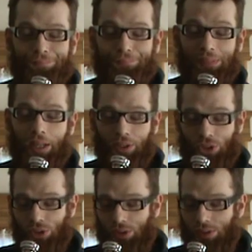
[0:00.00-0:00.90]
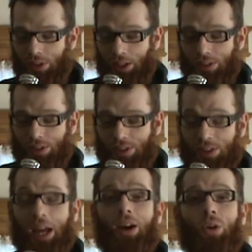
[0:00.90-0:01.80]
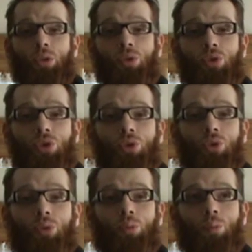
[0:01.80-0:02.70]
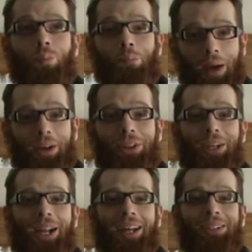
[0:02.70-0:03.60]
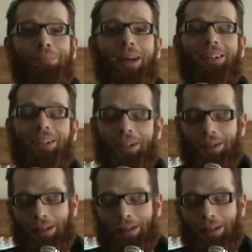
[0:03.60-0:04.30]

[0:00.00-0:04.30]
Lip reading: Yeah, it sounds better than I expected.